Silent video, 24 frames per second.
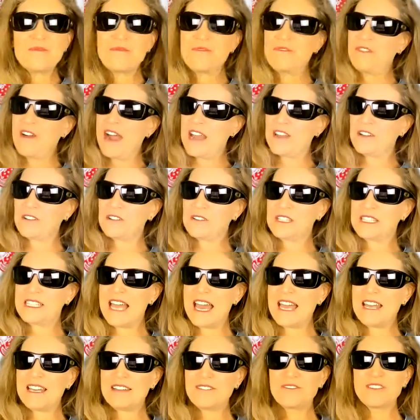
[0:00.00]
Final
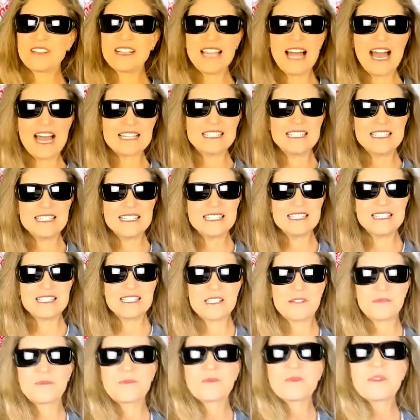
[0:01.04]
set of glasses.
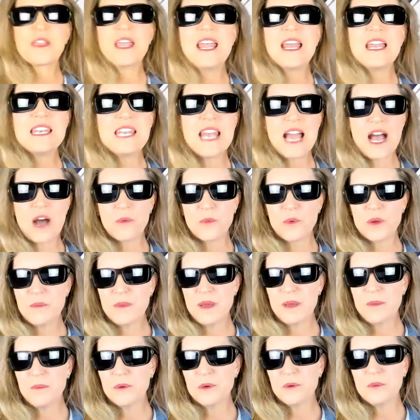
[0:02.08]
Now
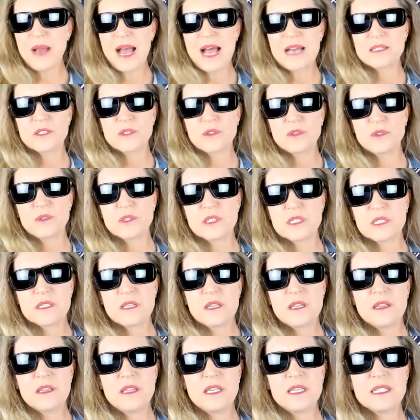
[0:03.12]
remember, Rascals,
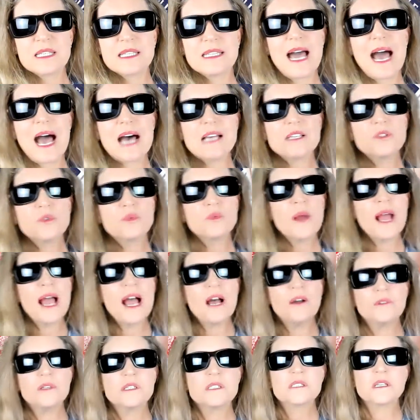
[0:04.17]
this last
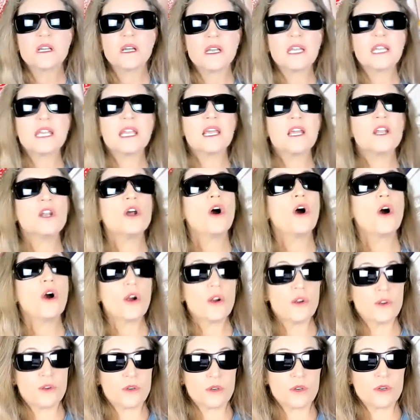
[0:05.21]
round is going to get
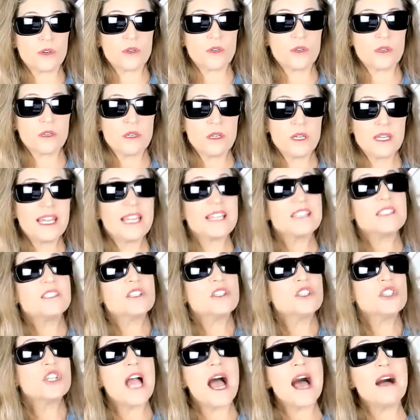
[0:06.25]
harder. It's
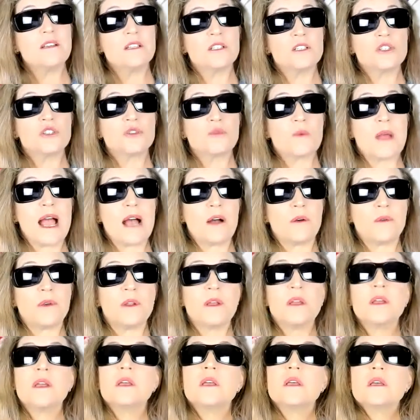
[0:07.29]
a challenge round.
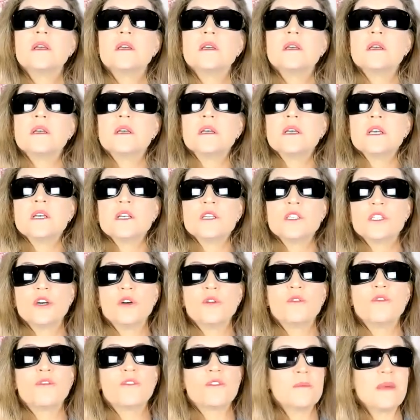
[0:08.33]

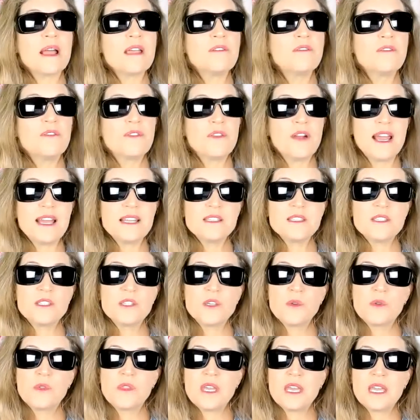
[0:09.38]
So for my friends
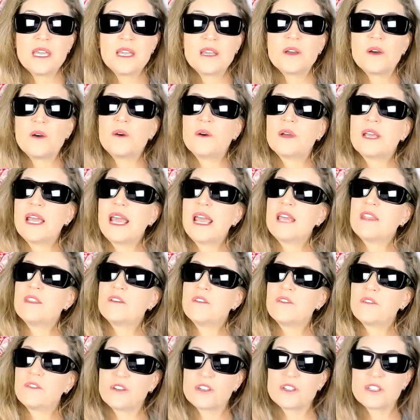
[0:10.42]
who think, okay,
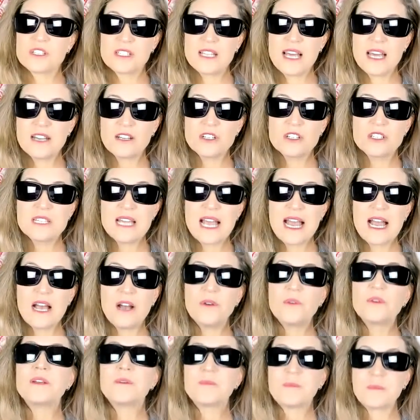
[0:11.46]
the first letter
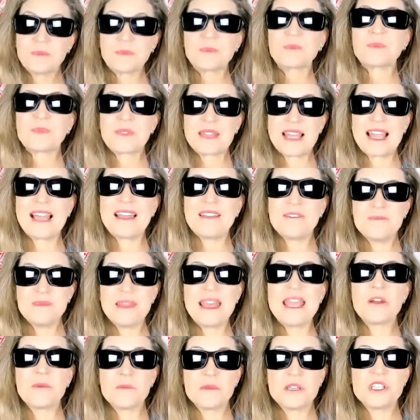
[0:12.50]
sound, I'm
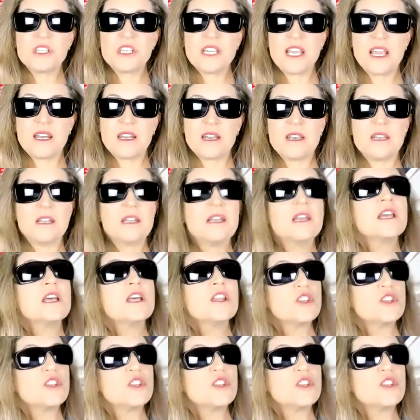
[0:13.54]
there, Miss Shannon.